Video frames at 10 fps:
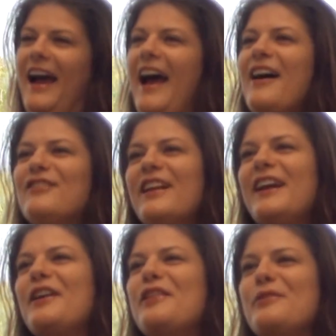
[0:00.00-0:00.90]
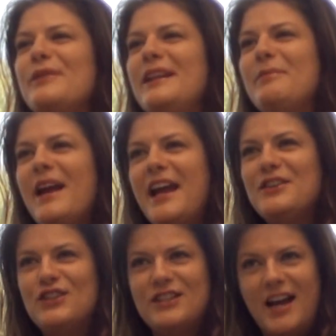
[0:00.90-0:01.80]
I have like a
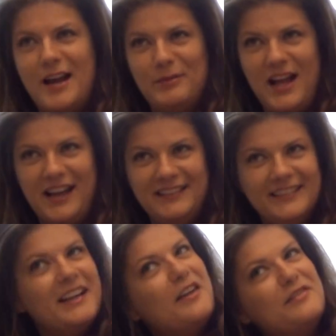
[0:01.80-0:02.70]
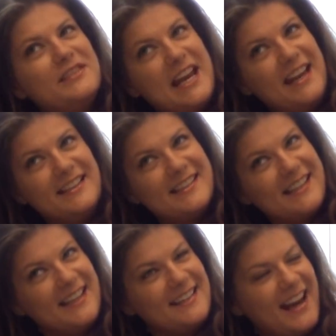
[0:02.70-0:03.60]
3-page timeline of dates,
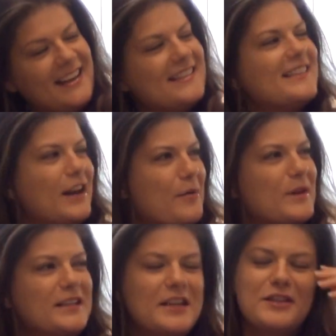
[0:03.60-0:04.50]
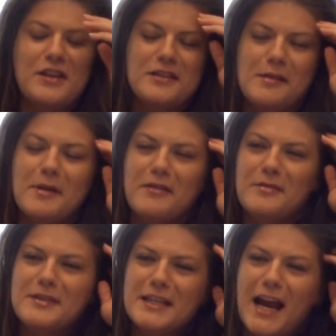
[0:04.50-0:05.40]
key dates, and I'm going to touch on some of
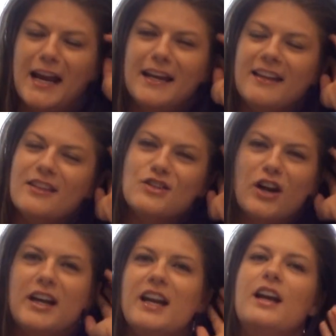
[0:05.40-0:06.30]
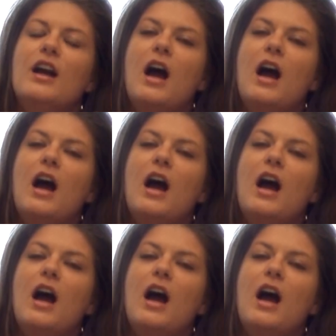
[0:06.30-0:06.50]
them tonight in the training.